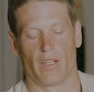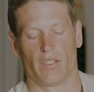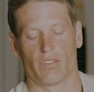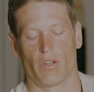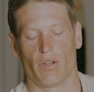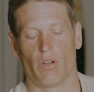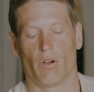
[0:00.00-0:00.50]

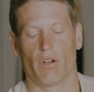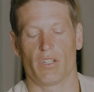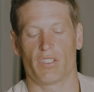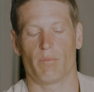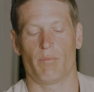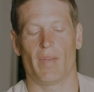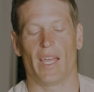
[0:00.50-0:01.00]
So in order
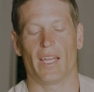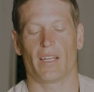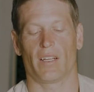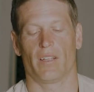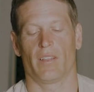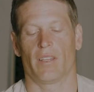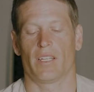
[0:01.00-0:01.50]
to
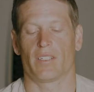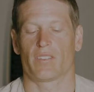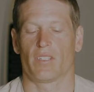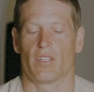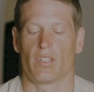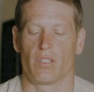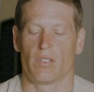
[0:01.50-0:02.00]
make this
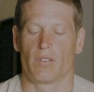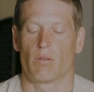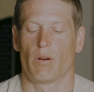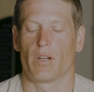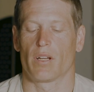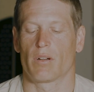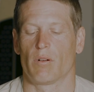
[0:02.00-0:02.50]

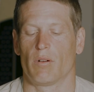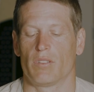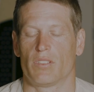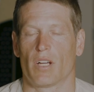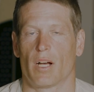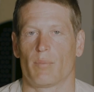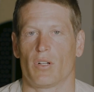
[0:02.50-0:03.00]
quote
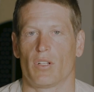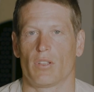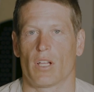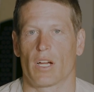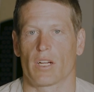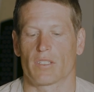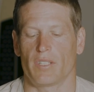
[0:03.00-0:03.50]
unquote double
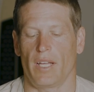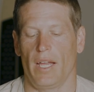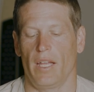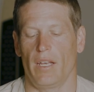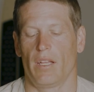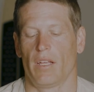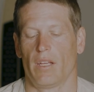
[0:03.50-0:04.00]
lark's
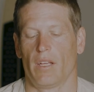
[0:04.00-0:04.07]
head,